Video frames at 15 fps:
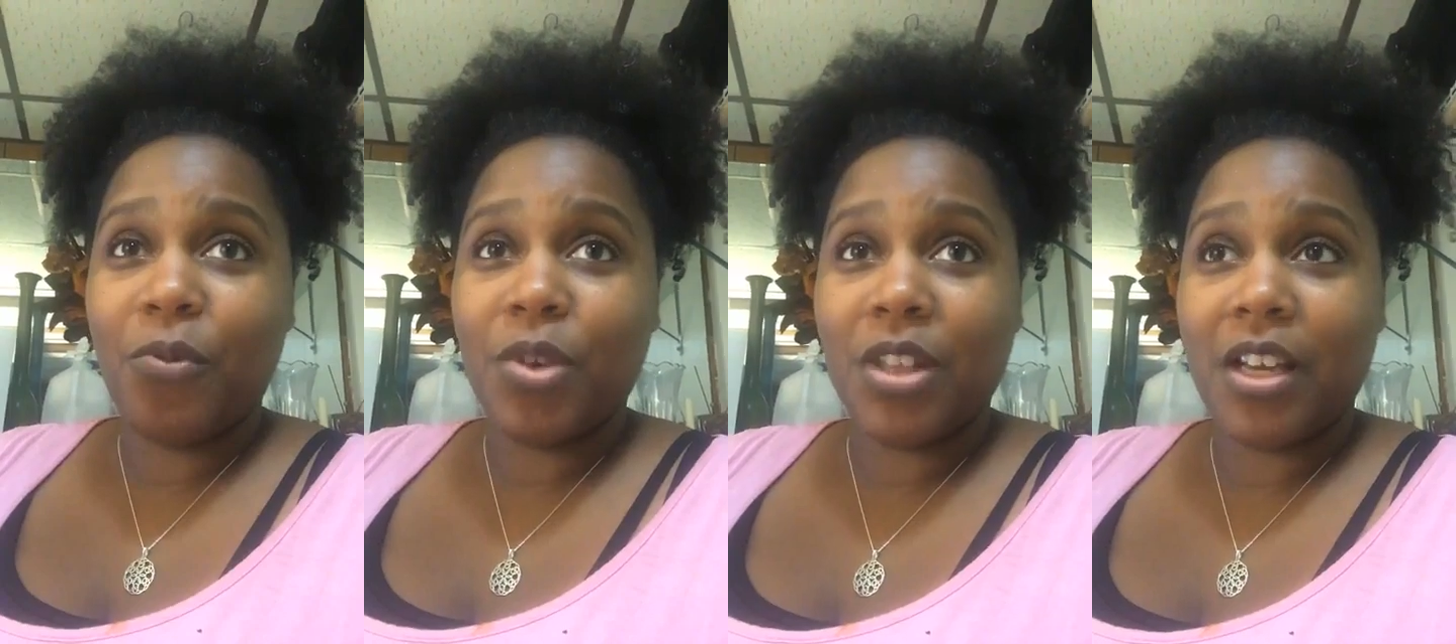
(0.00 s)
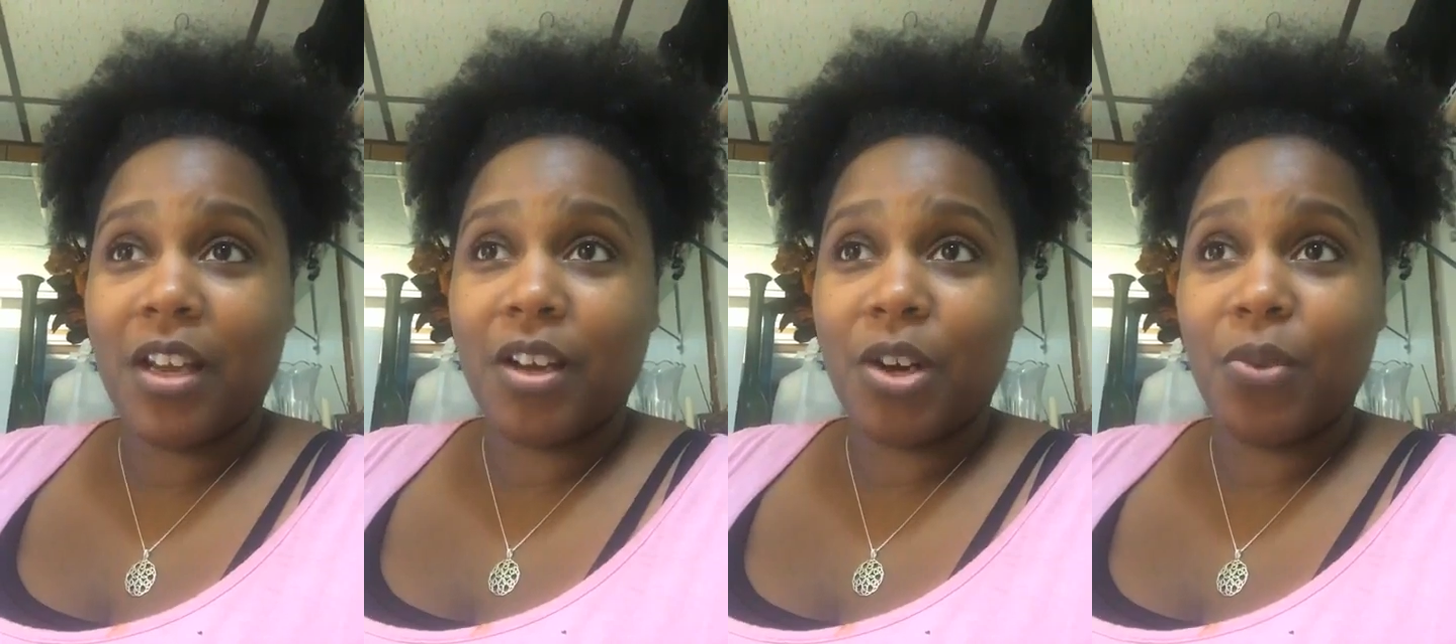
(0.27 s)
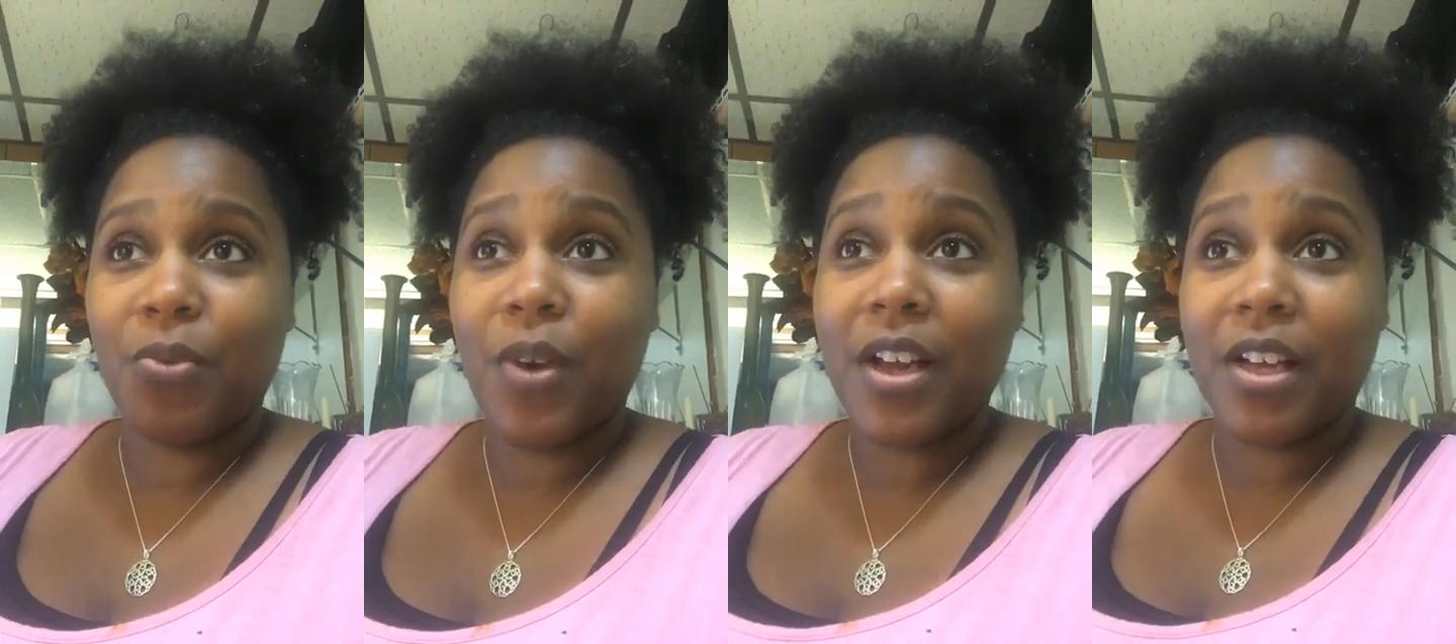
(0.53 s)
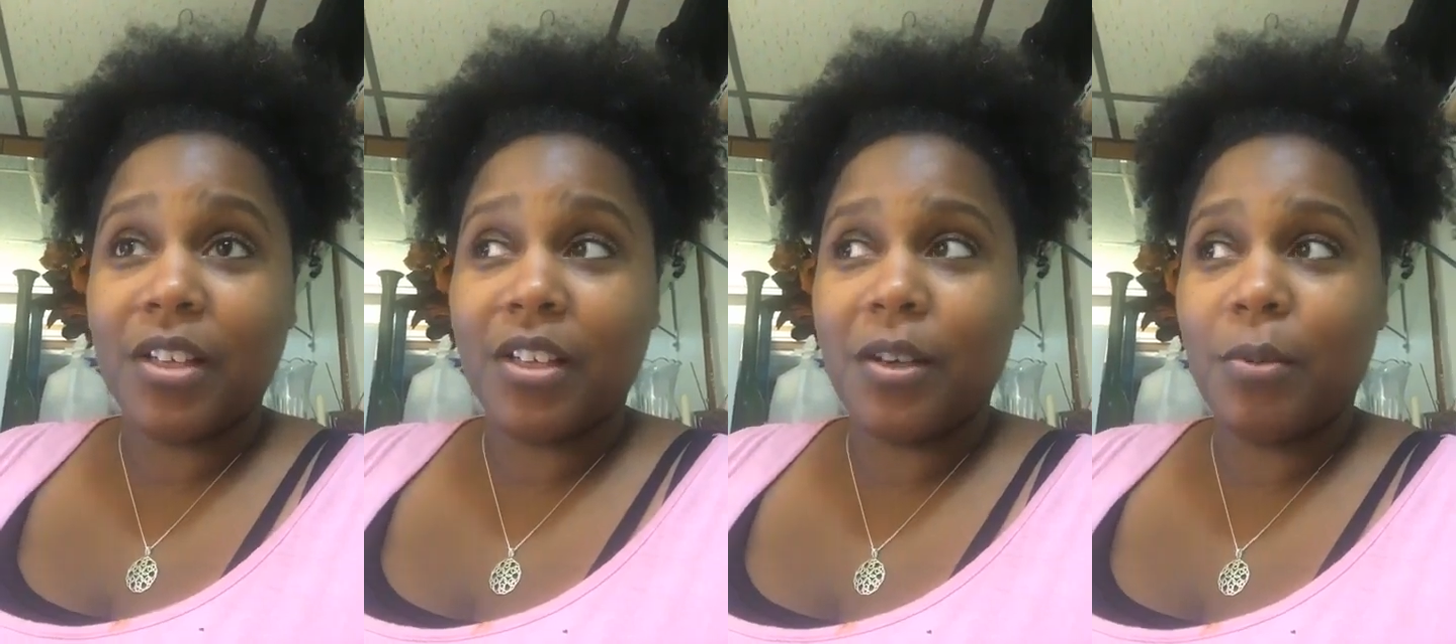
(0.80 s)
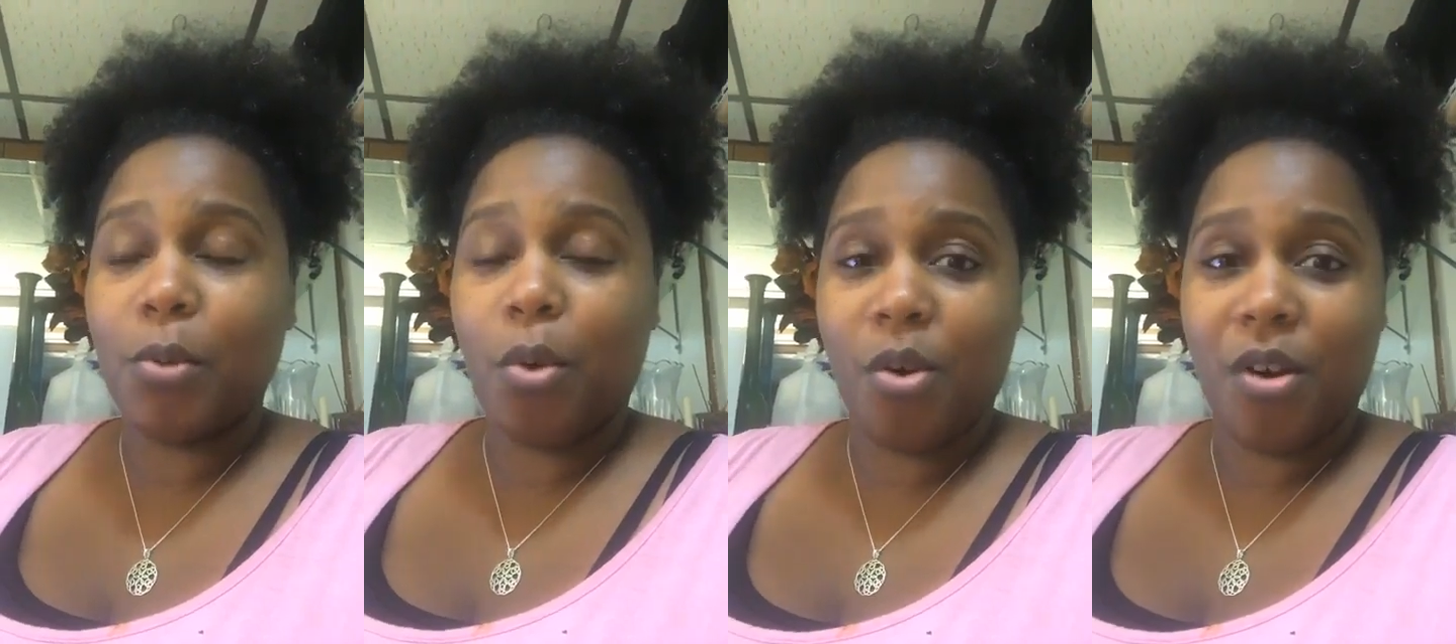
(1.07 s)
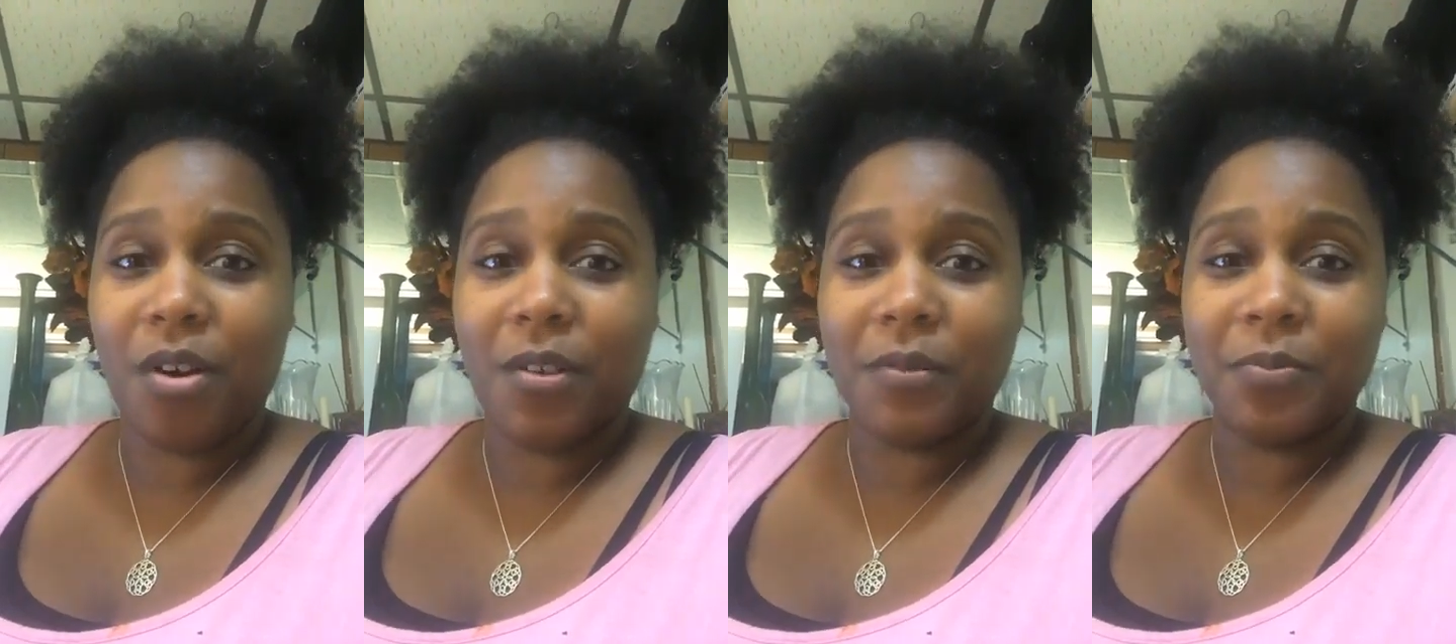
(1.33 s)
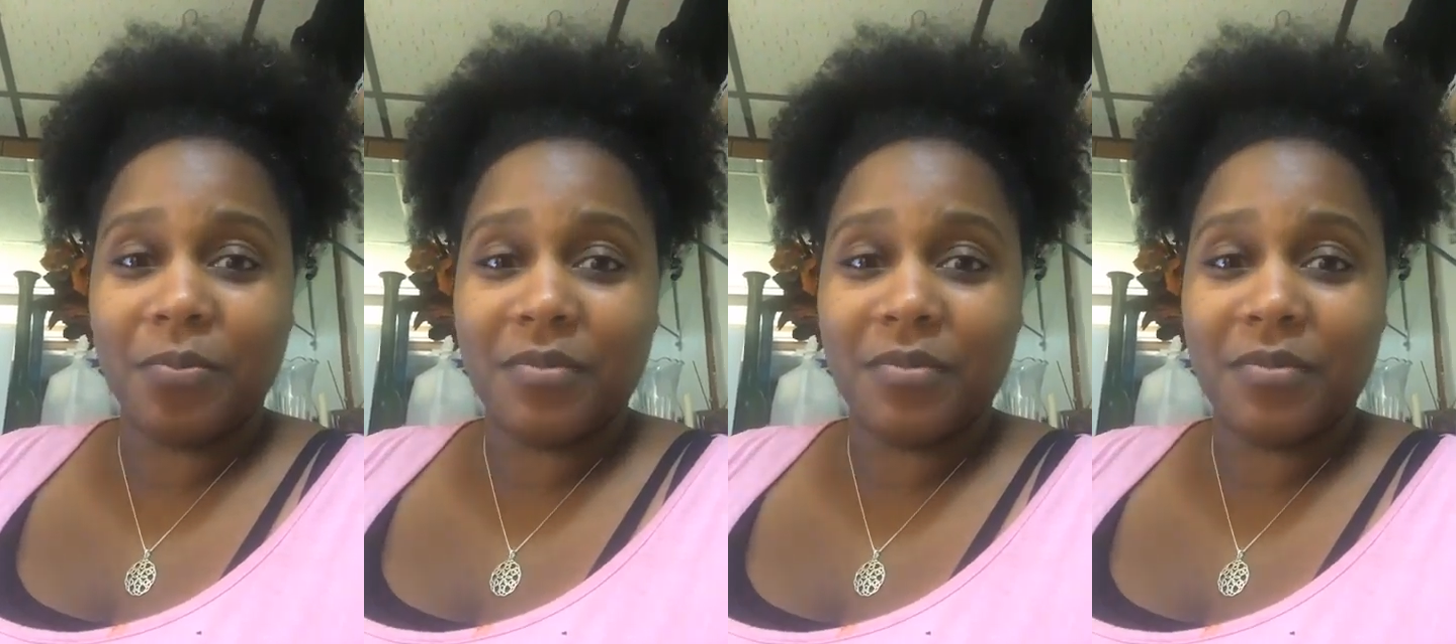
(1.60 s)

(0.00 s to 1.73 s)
really a curriculum or